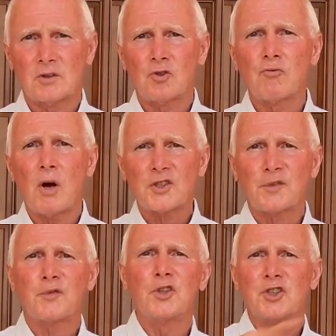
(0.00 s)

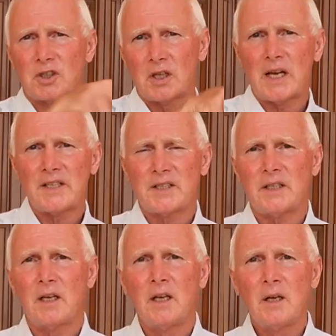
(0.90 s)
cross-fertilized
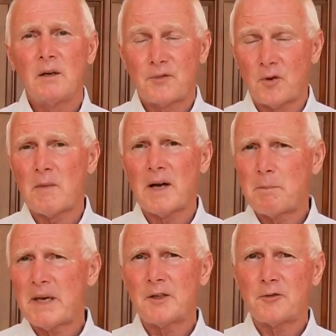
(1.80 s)
it for my
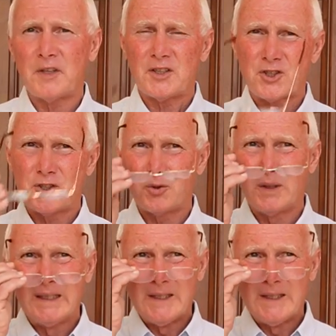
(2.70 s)
benefit too.